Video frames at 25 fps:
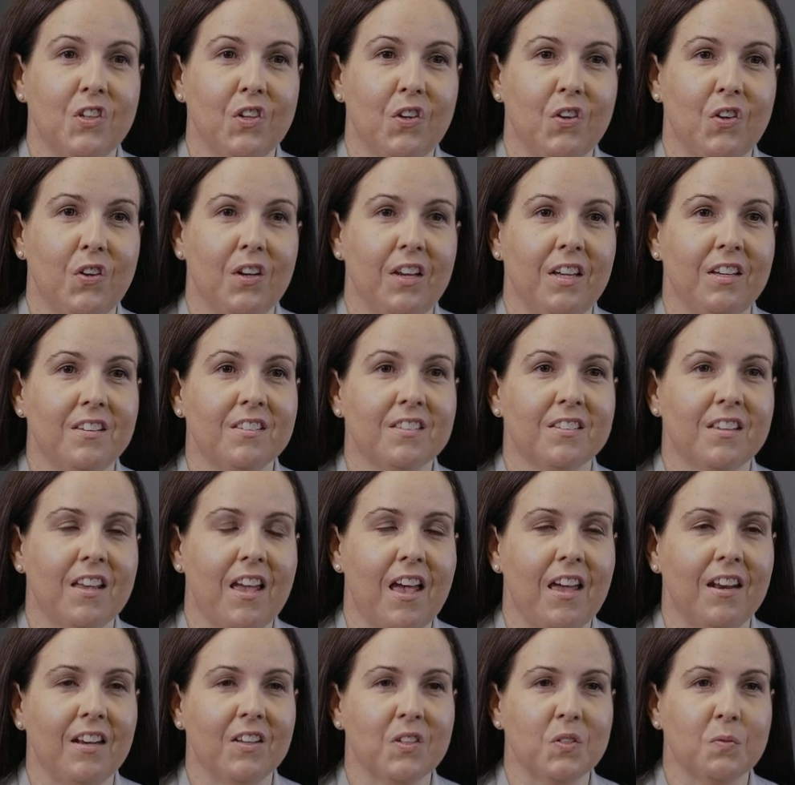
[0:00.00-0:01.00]
your earnings
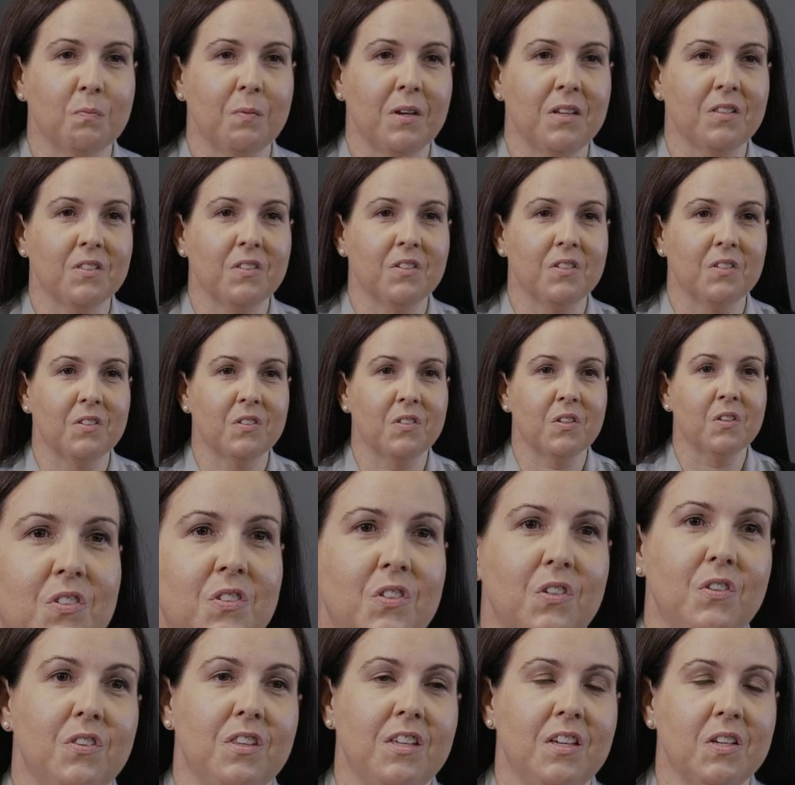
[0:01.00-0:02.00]
and expenses.
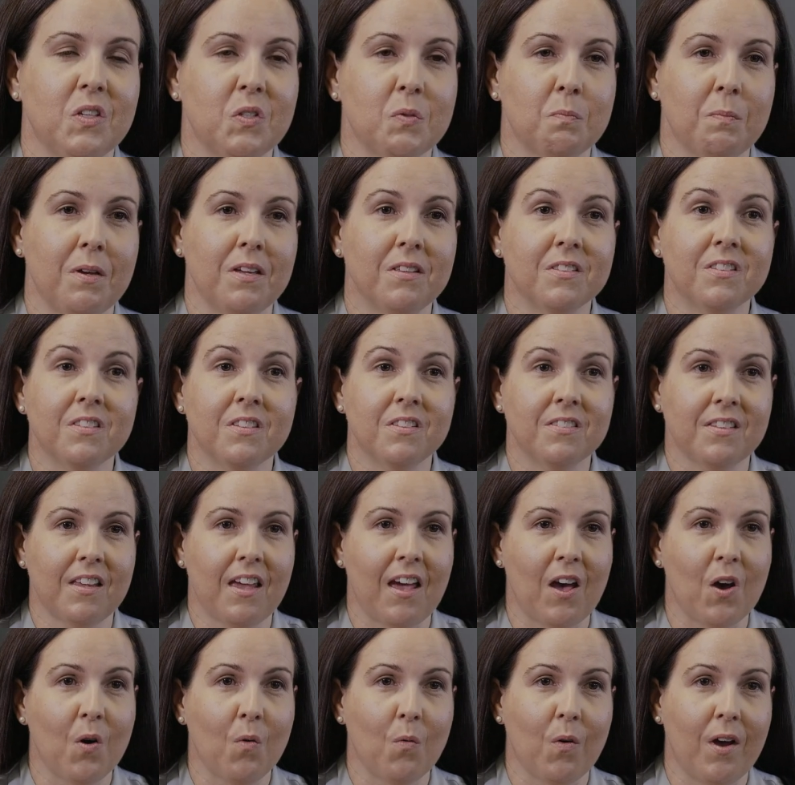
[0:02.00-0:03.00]
Do the expenses
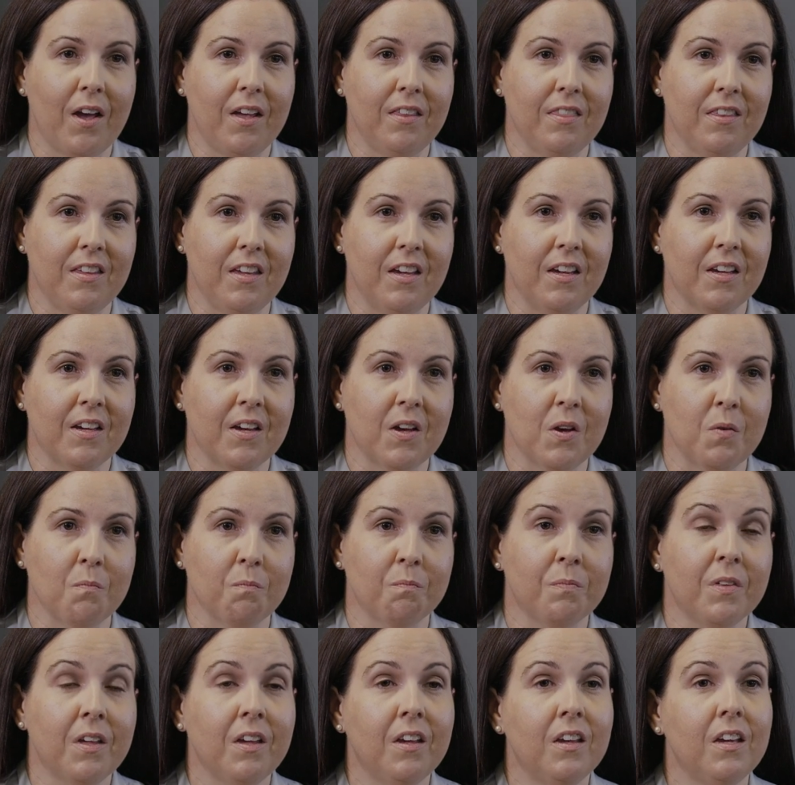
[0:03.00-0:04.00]
outweigh the
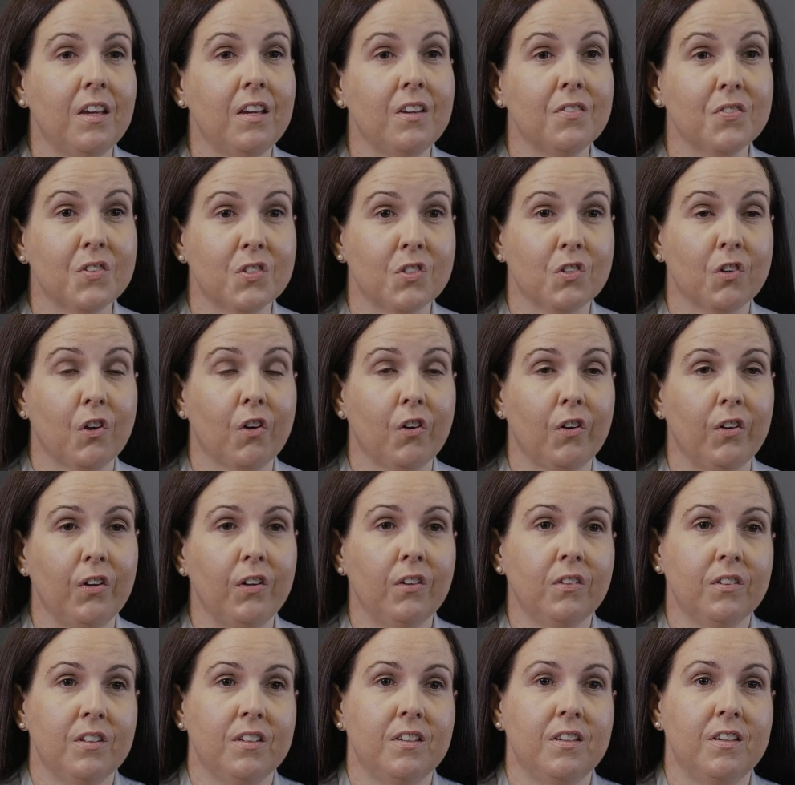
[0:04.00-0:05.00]
income? If so,
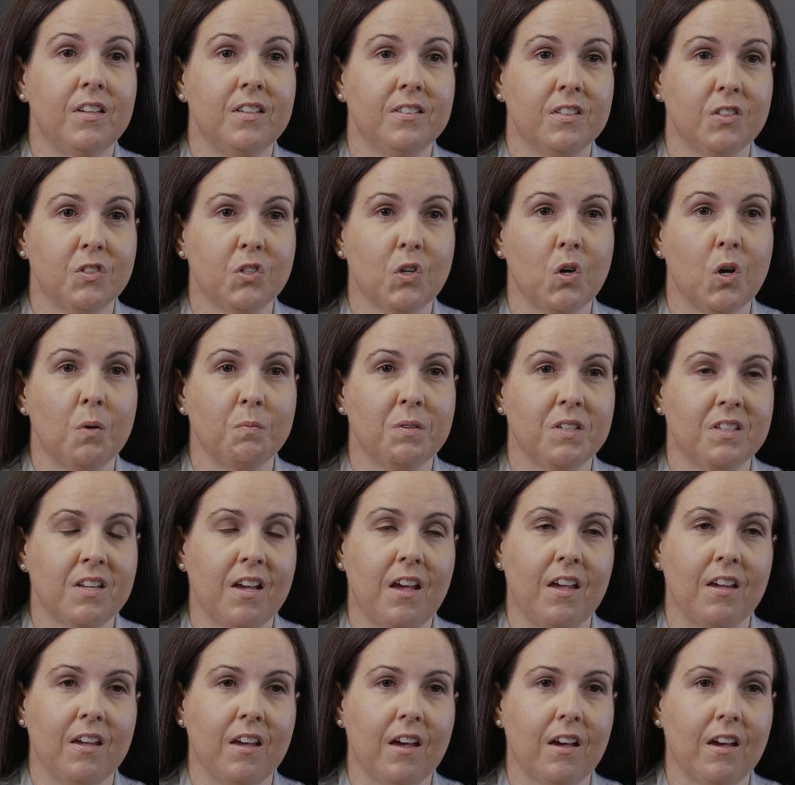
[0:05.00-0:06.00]
is it time to take